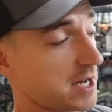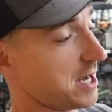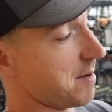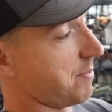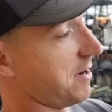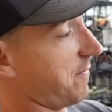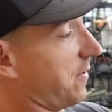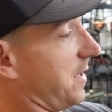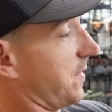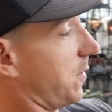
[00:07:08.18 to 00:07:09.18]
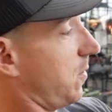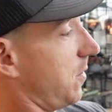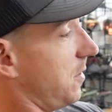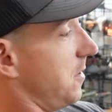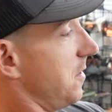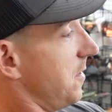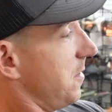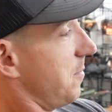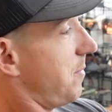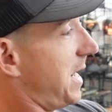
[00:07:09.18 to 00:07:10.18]
it not been for this whole
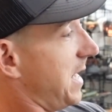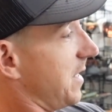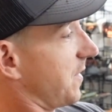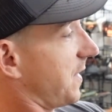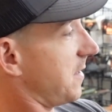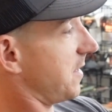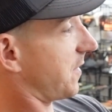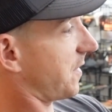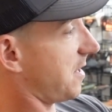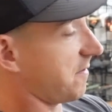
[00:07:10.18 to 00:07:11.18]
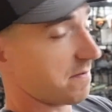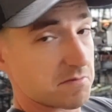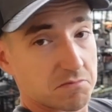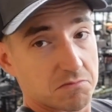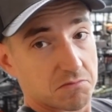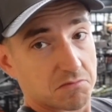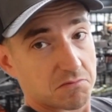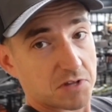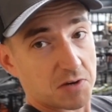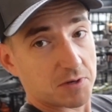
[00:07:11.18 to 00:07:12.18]
buying and selling stuff,
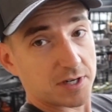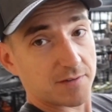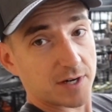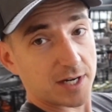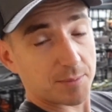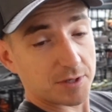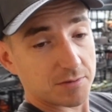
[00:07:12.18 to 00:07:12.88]
that would have never happened.